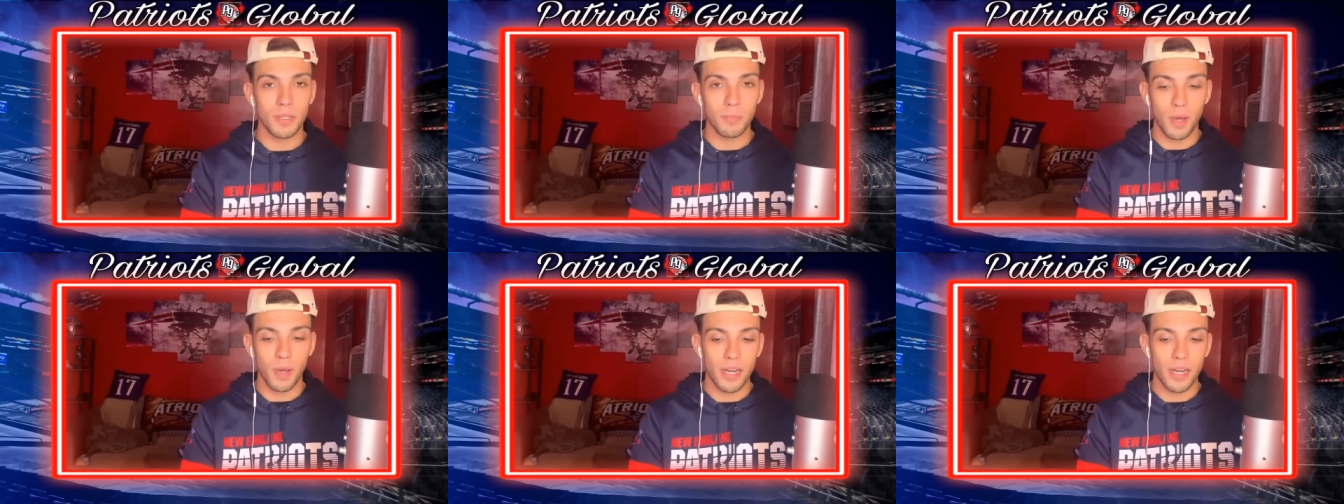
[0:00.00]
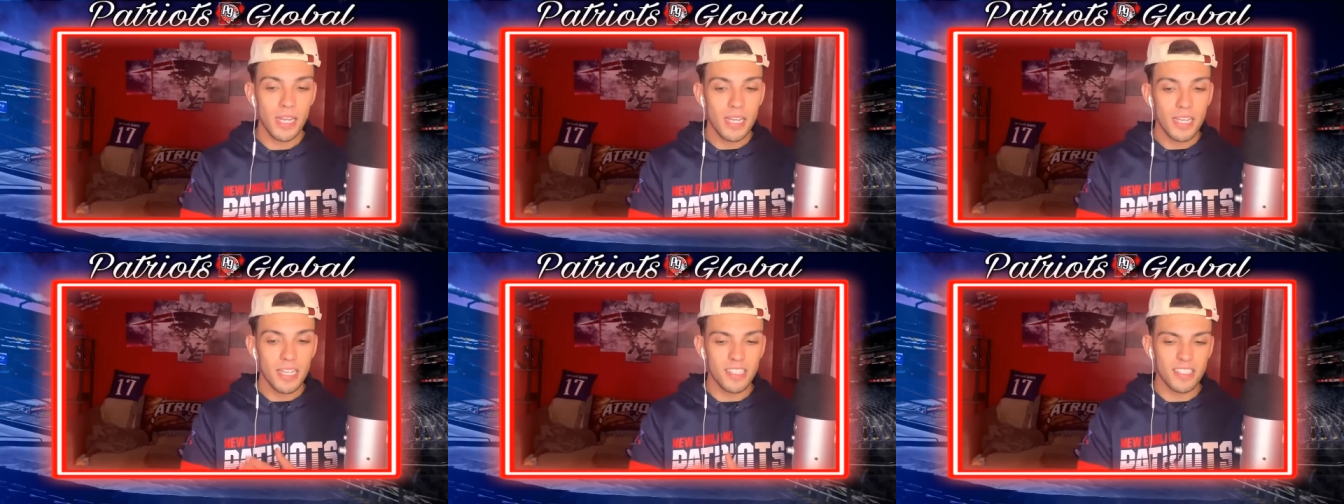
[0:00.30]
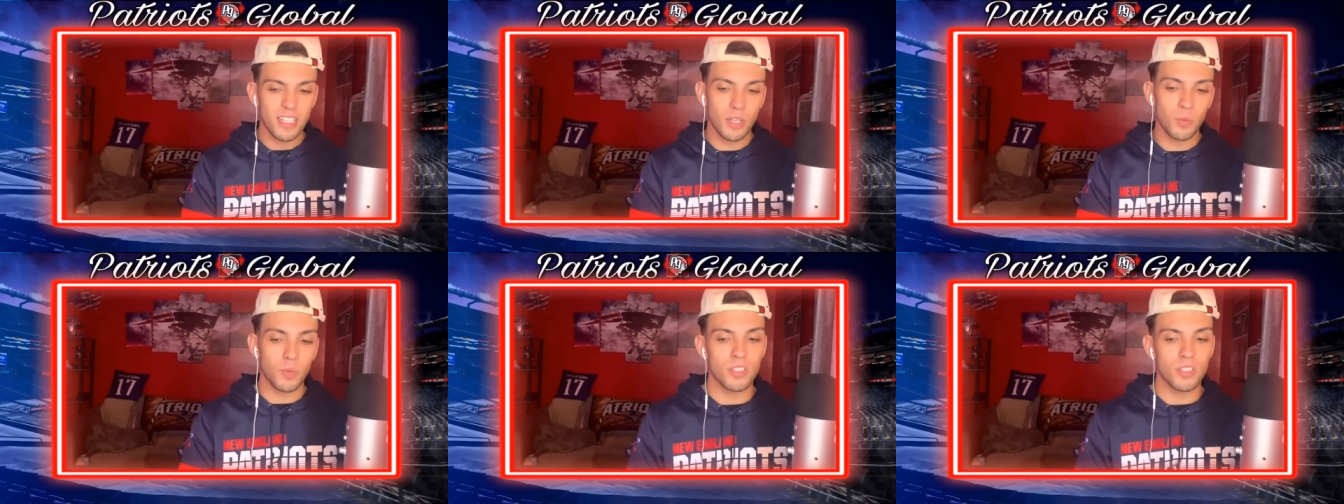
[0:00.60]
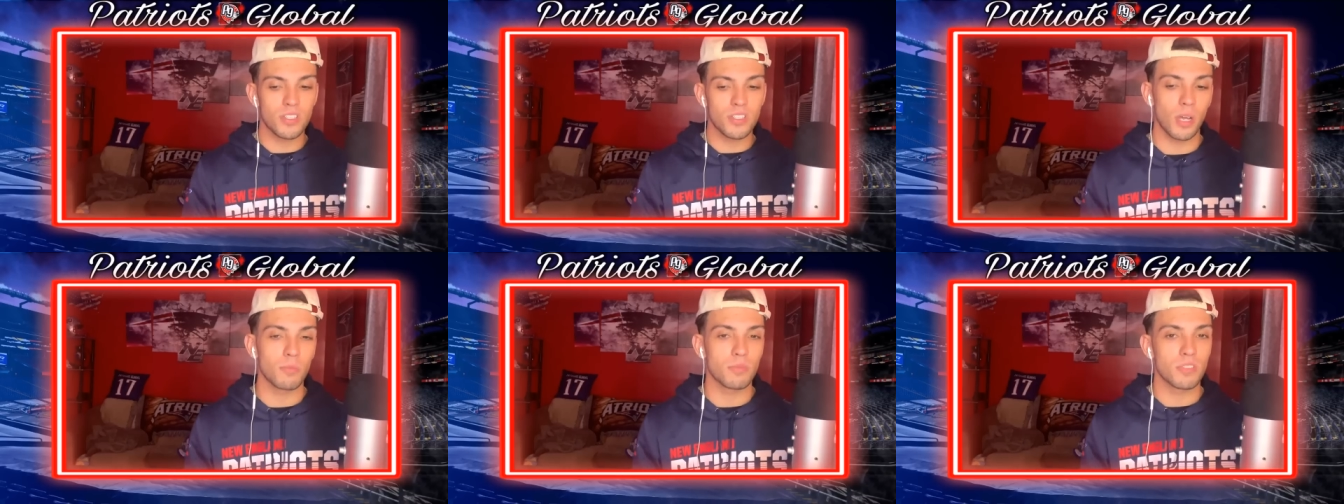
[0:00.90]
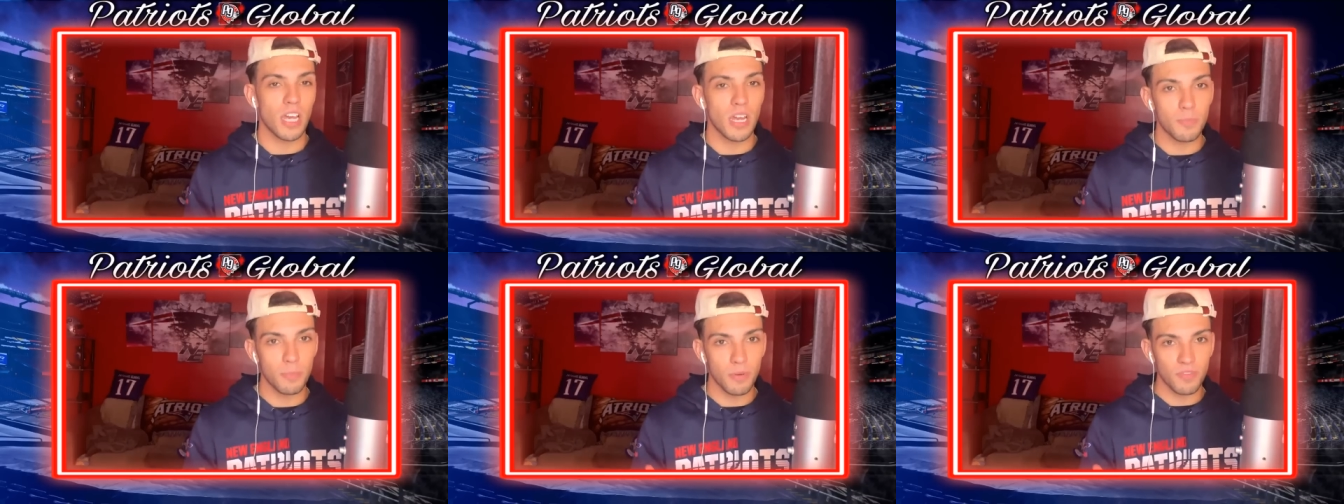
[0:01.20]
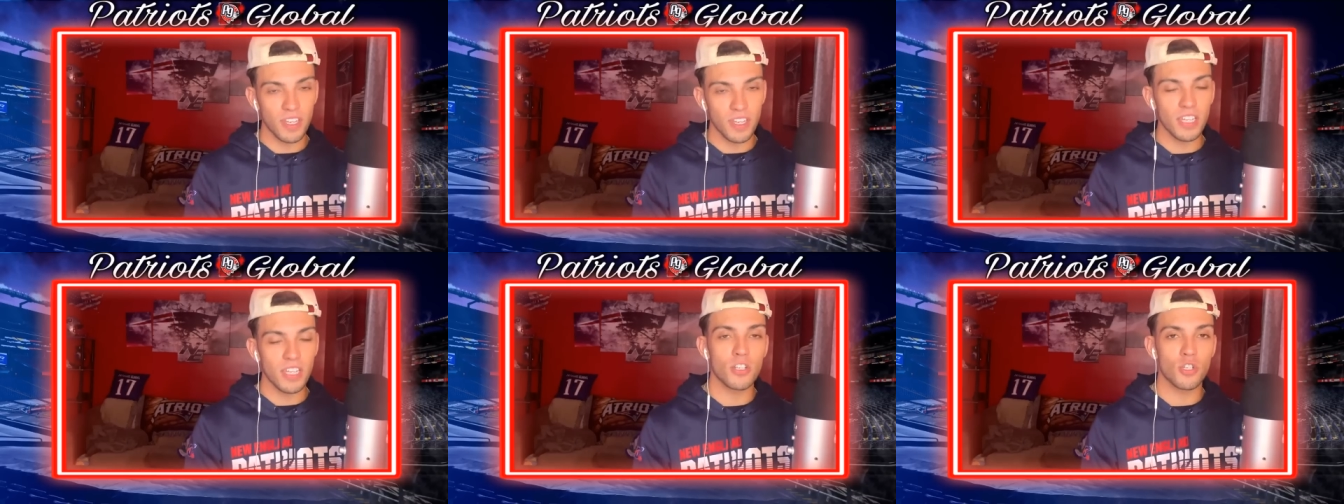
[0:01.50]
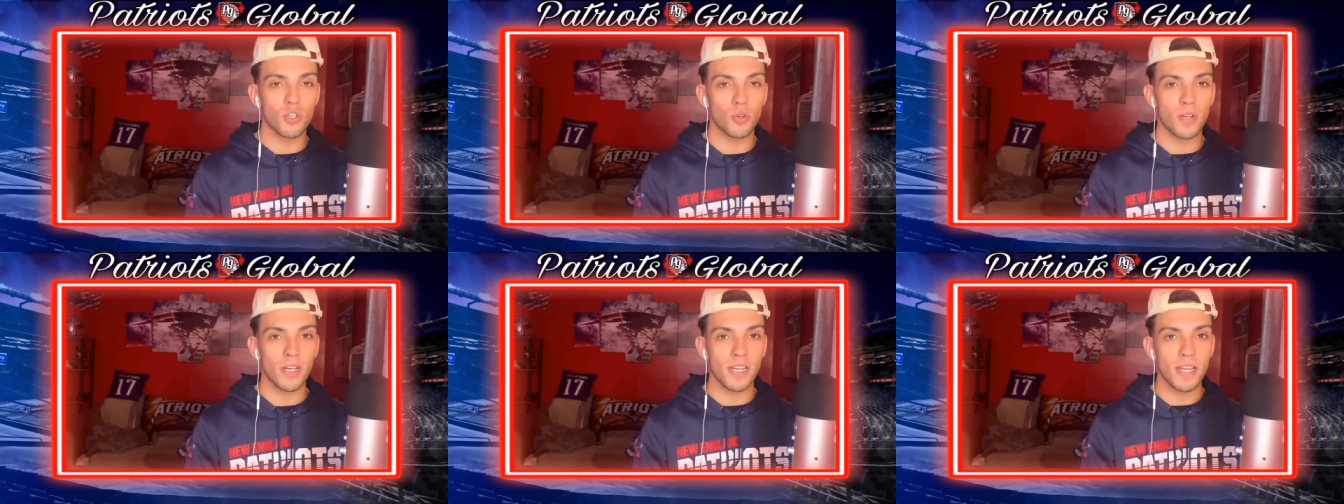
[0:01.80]
but is in with some type of
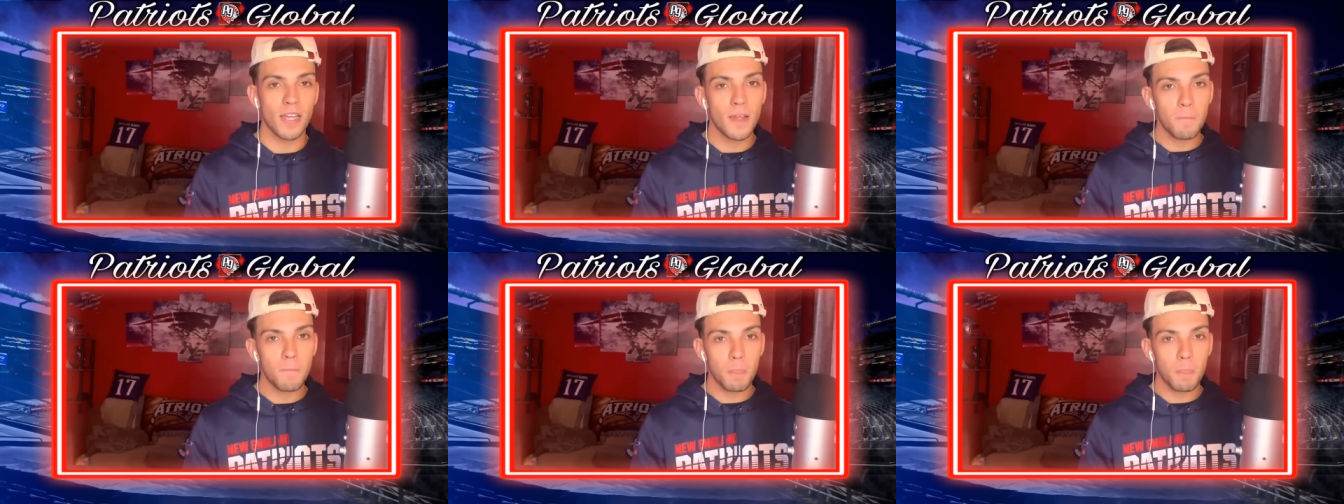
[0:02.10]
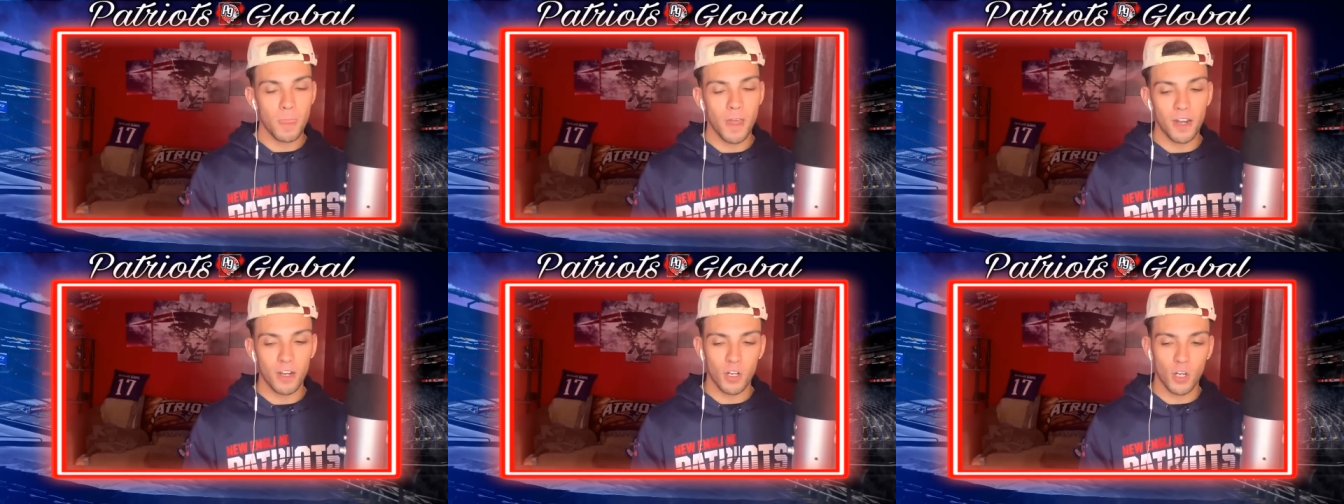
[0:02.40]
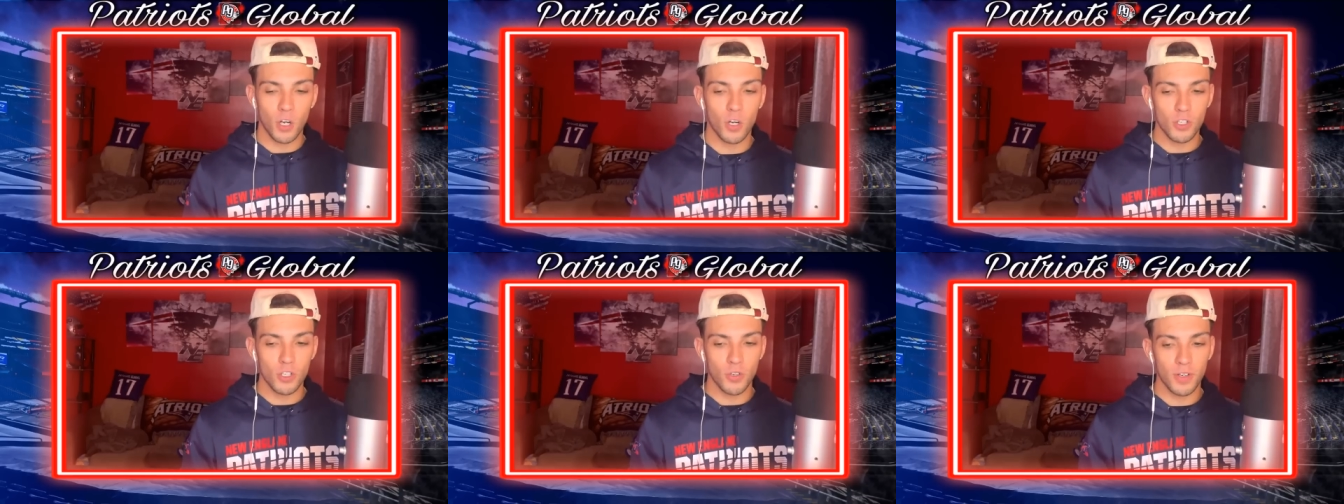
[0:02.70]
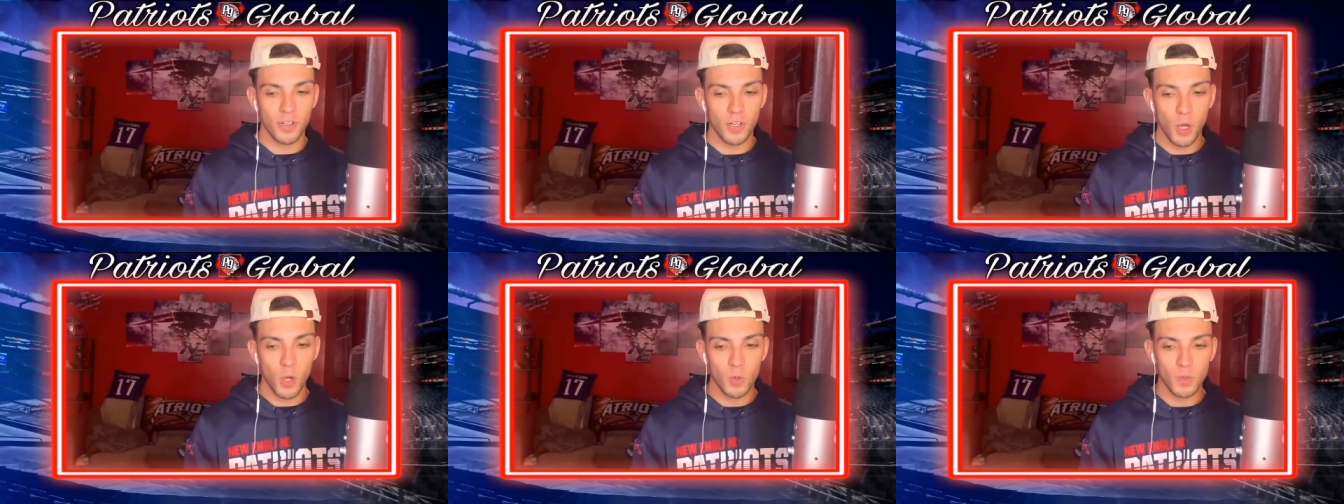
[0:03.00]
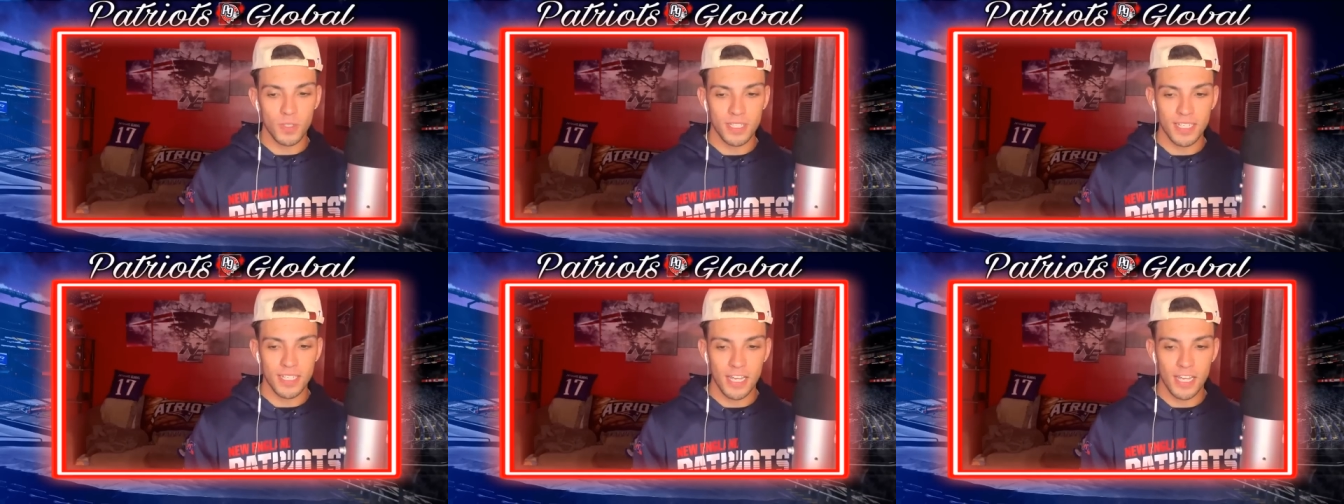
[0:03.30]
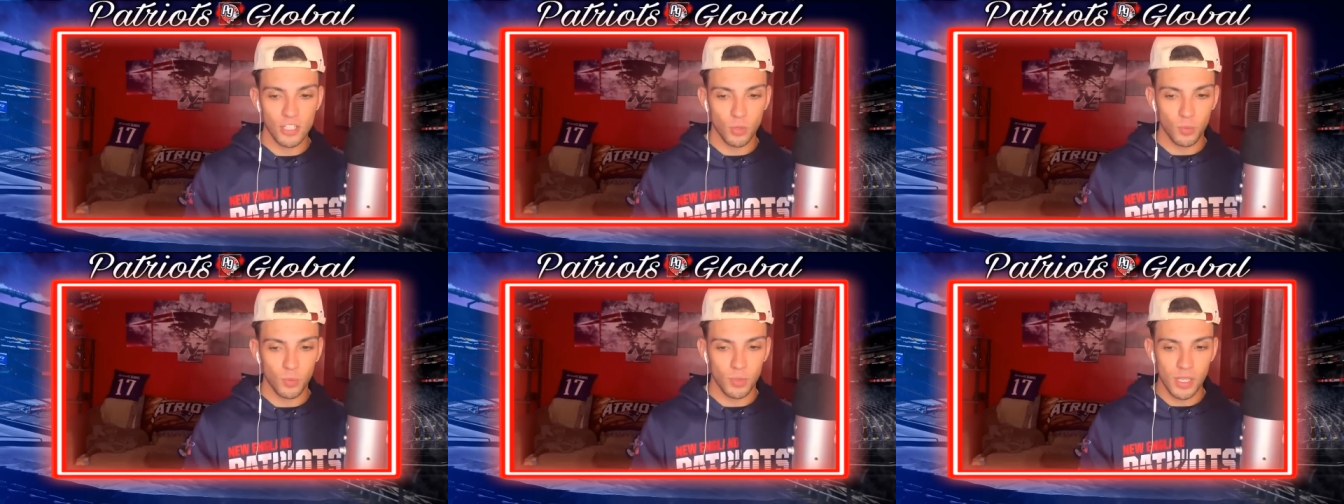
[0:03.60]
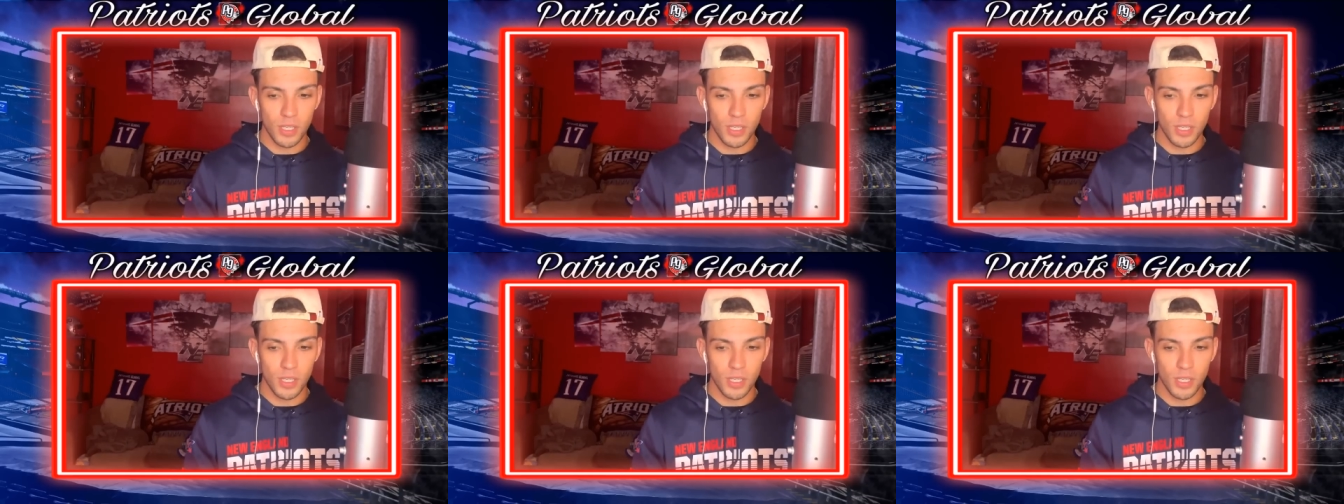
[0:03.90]
injury that occurred during OTA. So he